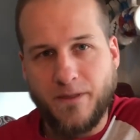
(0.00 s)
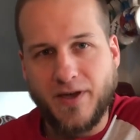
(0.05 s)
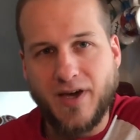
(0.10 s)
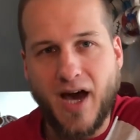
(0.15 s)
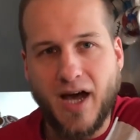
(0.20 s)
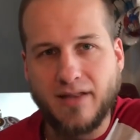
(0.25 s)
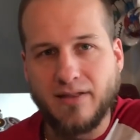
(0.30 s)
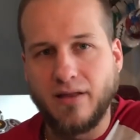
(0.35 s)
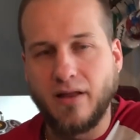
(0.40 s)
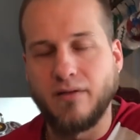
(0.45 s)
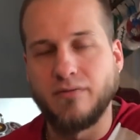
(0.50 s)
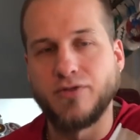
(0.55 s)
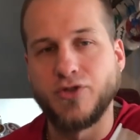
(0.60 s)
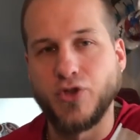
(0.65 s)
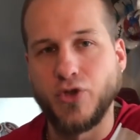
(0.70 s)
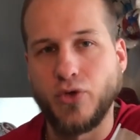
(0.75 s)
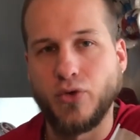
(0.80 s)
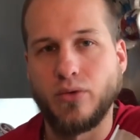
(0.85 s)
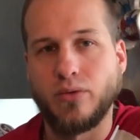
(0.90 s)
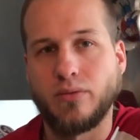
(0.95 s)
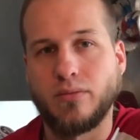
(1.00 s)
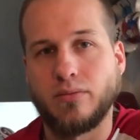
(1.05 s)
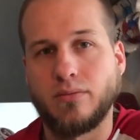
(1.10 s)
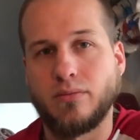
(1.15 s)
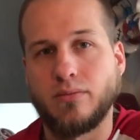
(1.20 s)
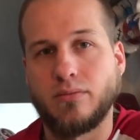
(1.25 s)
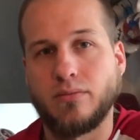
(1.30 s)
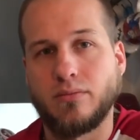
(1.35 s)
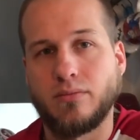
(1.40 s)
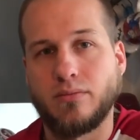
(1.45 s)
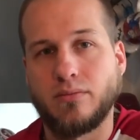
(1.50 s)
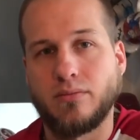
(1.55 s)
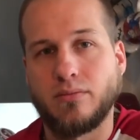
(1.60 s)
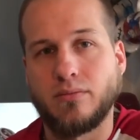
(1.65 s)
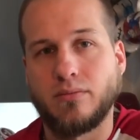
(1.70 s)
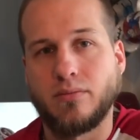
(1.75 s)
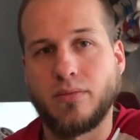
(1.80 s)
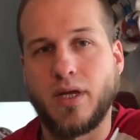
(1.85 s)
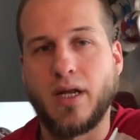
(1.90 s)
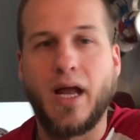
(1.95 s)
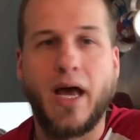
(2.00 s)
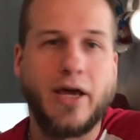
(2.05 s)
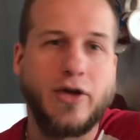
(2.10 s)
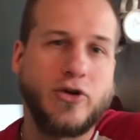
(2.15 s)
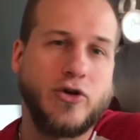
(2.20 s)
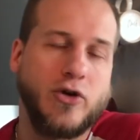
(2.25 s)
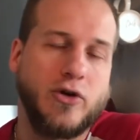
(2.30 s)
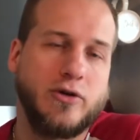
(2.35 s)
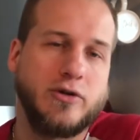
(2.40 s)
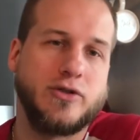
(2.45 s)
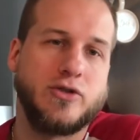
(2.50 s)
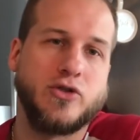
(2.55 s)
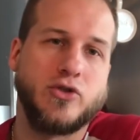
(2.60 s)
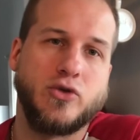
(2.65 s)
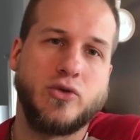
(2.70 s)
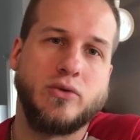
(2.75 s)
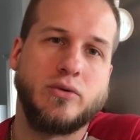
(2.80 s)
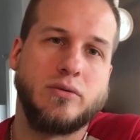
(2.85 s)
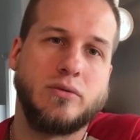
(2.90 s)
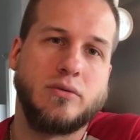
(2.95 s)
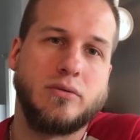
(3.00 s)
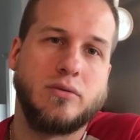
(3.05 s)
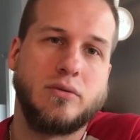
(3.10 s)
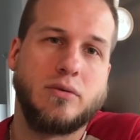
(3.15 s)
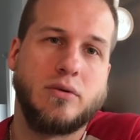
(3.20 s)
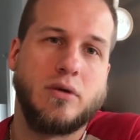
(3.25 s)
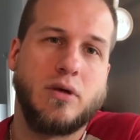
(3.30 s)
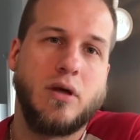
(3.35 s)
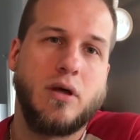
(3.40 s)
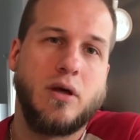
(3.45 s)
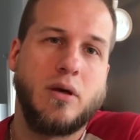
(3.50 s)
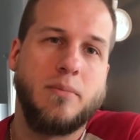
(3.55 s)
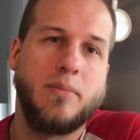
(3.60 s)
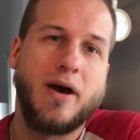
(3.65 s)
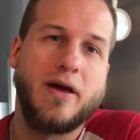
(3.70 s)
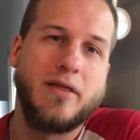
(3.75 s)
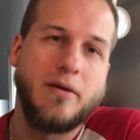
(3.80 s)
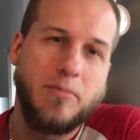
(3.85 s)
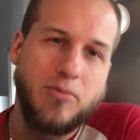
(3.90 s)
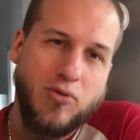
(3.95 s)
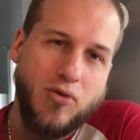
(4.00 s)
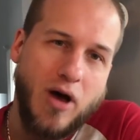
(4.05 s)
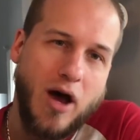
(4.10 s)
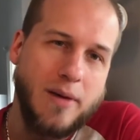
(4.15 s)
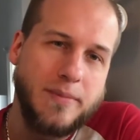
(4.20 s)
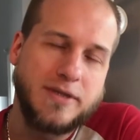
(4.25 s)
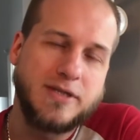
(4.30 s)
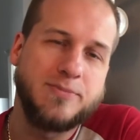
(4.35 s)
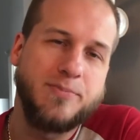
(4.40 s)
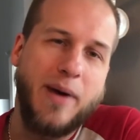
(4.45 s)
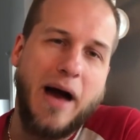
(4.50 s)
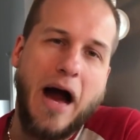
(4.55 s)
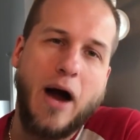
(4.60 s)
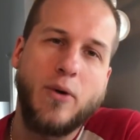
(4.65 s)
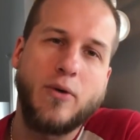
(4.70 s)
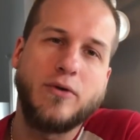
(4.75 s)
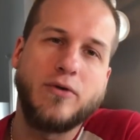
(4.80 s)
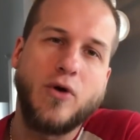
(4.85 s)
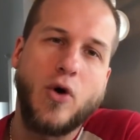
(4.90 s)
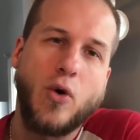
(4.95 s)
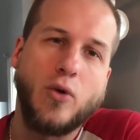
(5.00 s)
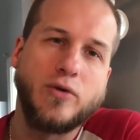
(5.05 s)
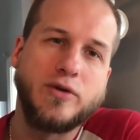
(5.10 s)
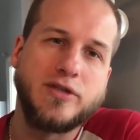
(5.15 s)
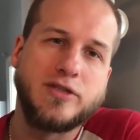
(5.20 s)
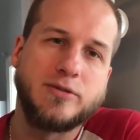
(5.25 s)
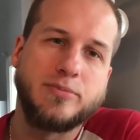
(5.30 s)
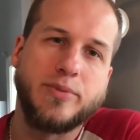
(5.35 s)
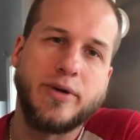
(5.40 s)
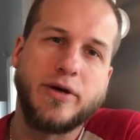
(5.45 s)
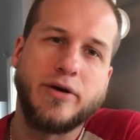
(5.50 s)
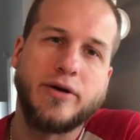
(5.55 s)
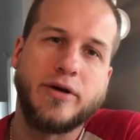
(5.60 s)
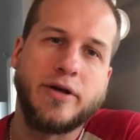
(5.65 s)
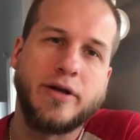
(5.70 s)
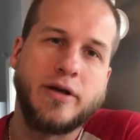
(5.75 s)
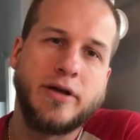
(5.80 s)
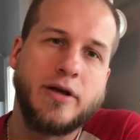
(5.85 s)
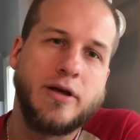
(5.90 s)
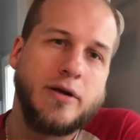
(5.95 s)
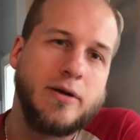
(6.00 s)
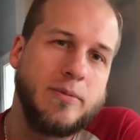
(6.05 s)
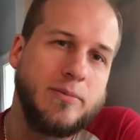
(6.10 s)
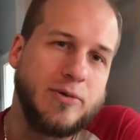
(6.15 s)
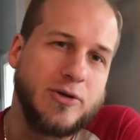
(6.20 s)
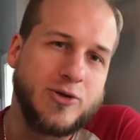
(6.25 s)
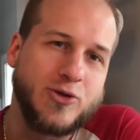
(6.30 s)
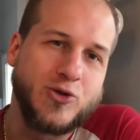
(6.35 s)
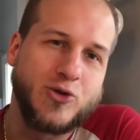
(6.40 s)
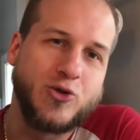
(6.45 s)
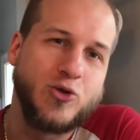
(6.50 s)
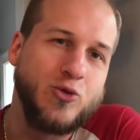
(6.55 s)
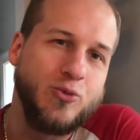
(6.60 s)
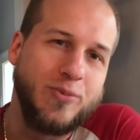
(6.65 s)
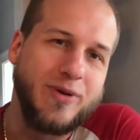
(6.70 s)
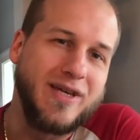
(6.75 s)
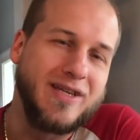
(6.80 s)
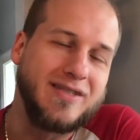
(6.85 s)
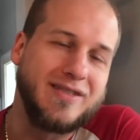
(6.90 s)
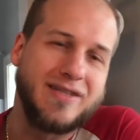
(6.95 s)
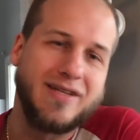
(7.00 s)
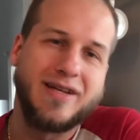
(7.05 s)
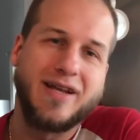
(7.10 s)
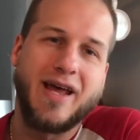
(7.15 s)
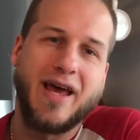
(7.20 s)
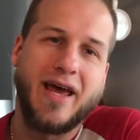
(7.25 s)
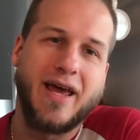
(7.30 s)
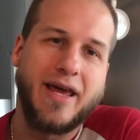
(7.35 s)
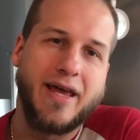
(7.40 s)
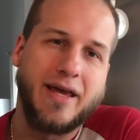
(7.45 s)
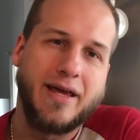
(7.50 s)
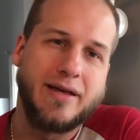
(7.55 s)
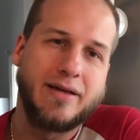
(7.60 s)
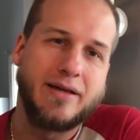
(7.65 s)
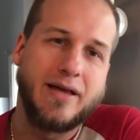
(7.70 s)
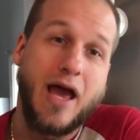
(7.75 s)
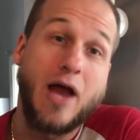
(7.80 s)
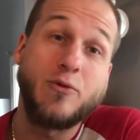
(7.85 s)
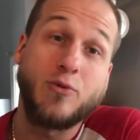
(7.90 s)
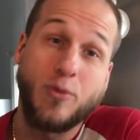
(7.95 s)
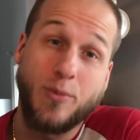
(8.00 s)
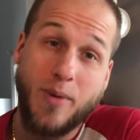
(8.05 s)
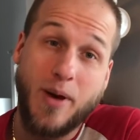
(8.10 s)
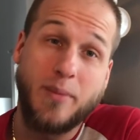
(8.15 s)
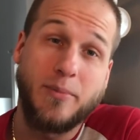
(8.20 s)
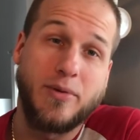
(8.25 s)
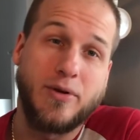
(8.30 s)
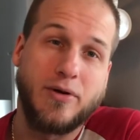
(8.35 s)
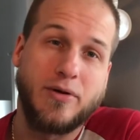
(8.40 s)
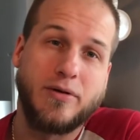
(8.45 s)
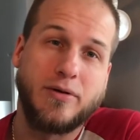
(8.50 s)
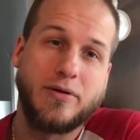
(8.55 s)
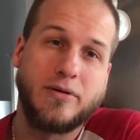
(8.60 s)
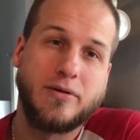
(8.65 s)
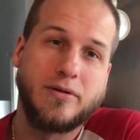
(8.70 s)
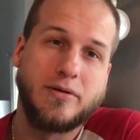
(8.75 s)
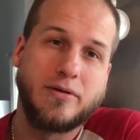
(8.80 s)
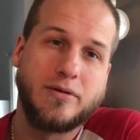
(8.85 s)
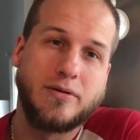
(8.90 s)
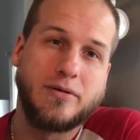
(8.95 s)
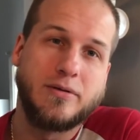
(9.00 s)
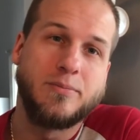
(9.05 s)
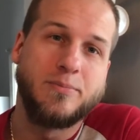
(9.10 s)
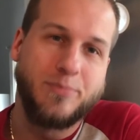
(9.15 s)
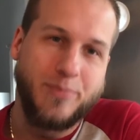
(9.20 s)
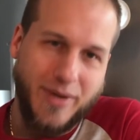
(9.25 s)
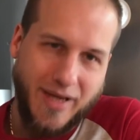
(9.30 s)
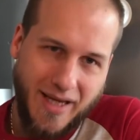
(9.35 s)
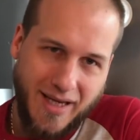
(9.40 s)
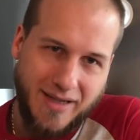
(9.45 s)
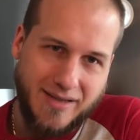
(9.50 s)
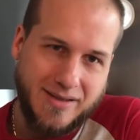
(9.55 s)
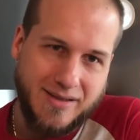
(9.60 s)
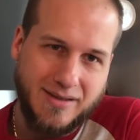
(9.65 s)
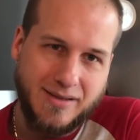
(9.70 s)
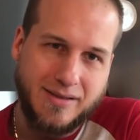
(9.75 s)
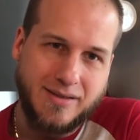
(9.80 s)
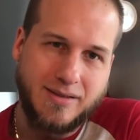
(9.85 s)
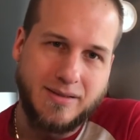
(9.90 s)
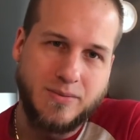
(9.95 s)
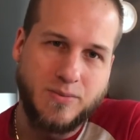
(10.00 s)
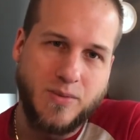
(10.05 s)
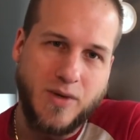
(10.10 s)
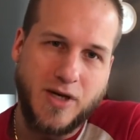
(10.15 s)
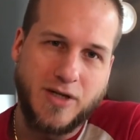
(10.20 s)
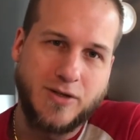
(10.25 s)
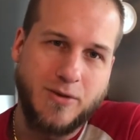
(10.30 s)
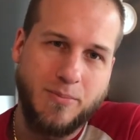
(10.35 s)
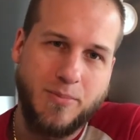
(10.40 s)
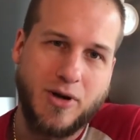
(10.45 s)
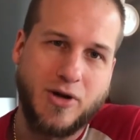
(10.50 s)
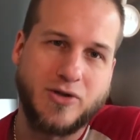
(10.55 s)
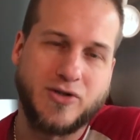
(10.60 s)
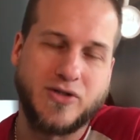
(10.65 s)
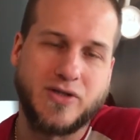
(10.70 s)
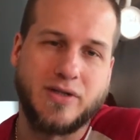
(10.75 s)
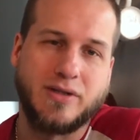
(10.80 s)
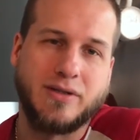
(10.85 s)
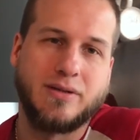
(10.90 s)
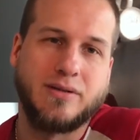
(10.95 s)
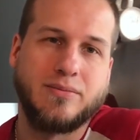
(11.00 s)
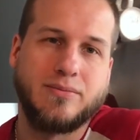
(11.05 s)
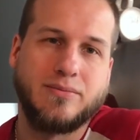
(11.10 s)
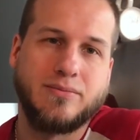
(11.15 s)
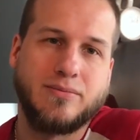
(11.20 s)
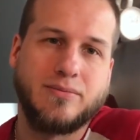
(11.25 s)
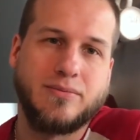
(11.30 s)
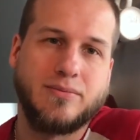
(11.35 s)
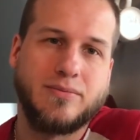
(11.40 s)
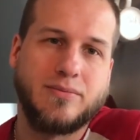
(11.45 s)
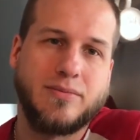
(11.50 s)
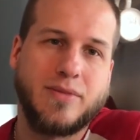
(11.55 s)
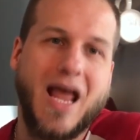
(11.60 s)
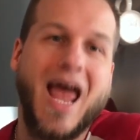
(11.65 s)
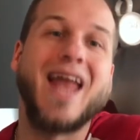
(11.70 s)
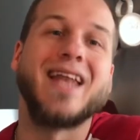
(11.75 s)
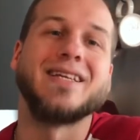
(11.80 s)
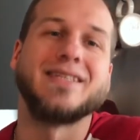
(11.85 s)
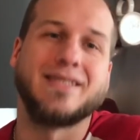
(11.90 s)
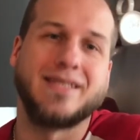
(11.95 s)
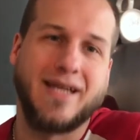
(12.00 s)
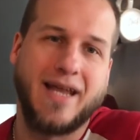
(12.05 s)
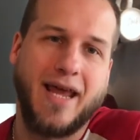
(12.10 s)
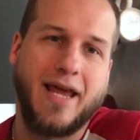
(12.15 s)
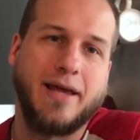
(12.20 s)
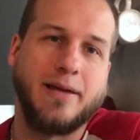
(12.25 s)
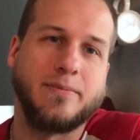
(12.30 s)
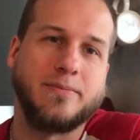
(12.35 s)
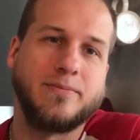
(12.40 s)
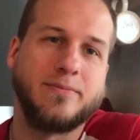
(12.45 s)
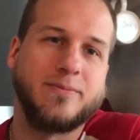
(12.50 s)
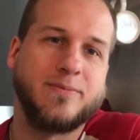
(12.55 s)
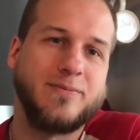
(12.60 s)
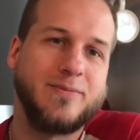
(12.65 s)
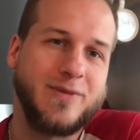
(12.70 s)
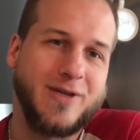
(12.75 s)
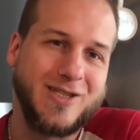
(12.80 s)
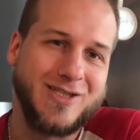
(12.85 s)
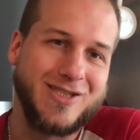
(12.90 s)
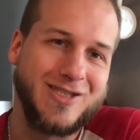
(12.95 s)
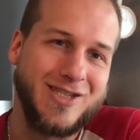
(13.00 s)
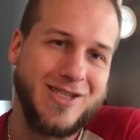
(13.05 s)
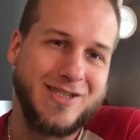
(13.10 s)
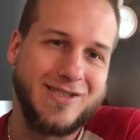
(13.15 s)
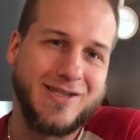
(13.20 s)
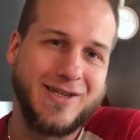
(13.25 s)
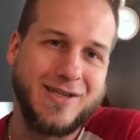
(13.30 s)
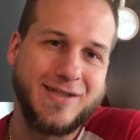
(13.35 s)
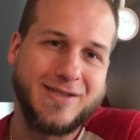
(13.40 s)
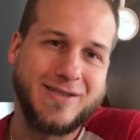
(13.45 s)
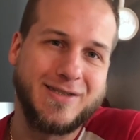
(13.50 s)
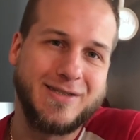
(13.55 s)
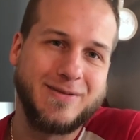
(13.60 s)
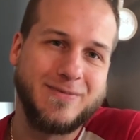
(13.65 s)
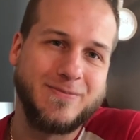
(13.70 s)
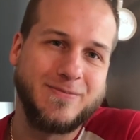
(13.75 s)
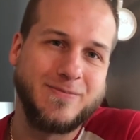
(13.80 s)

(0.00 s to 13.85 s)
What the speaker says: God loves you. And I encourage you, by the promised power of the Holy Spirit, pursue peace today. And remember, peace is a person, and his name is Jesus.